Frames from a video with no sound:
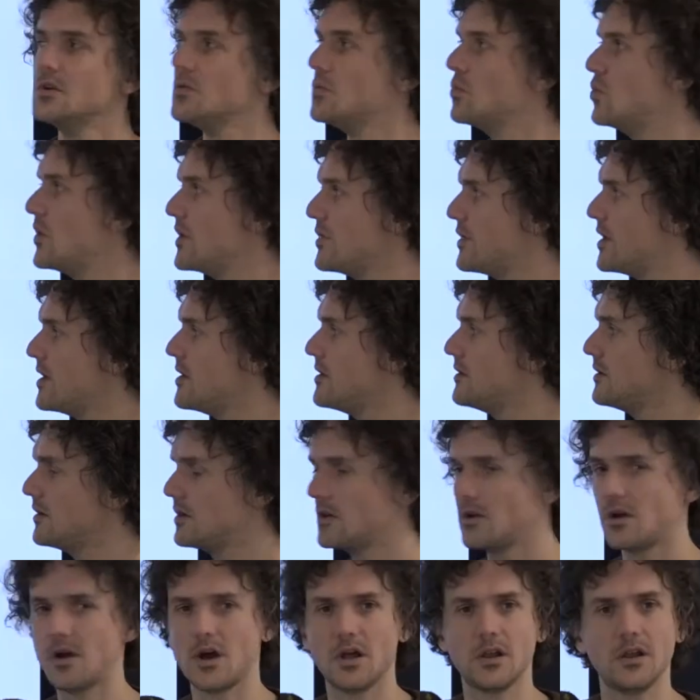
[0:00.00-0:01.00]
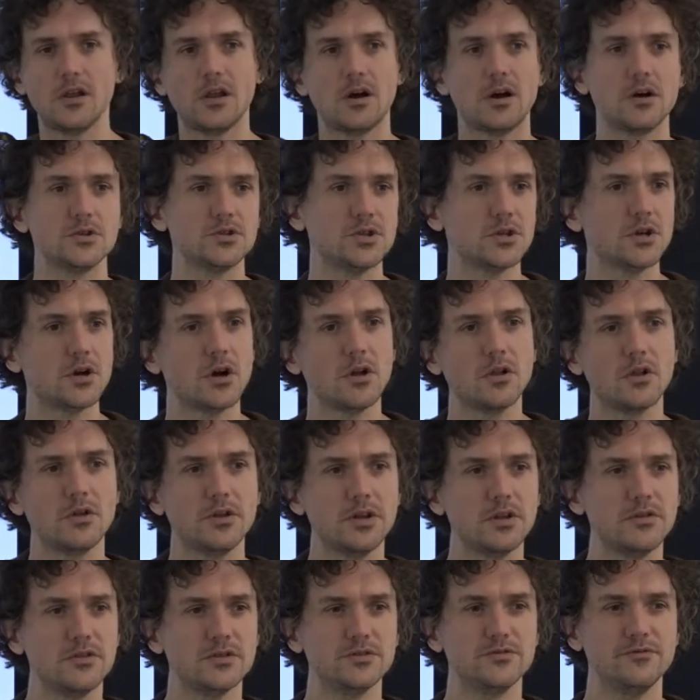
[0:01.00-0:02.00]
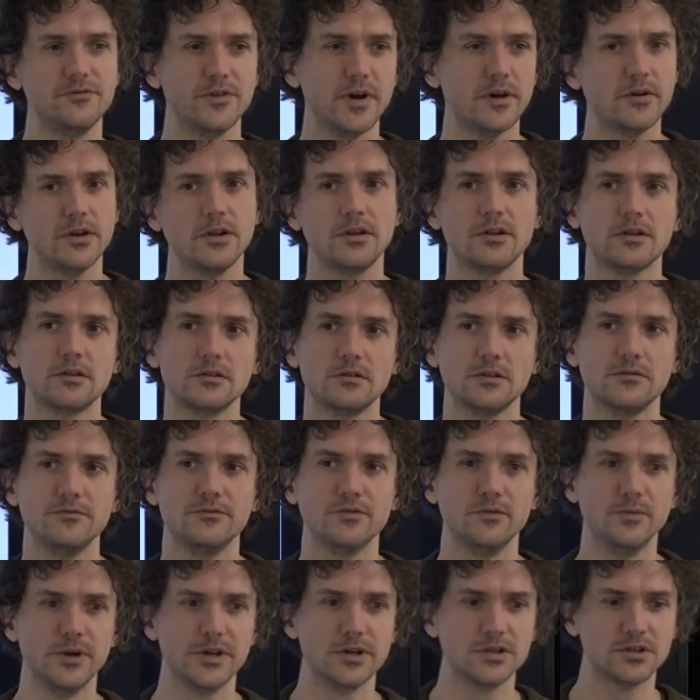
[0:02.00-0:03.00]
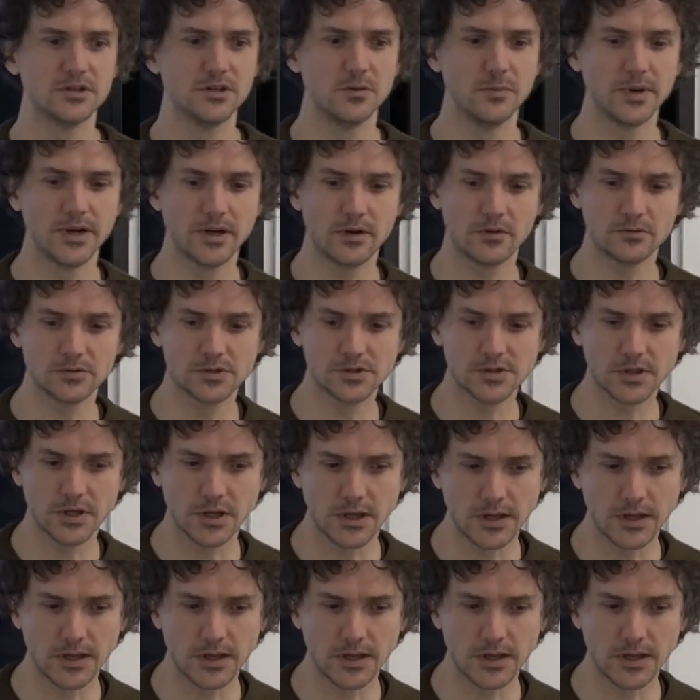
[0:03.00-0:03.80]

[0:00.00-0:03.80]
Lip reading: within a larger colony, there's very little information about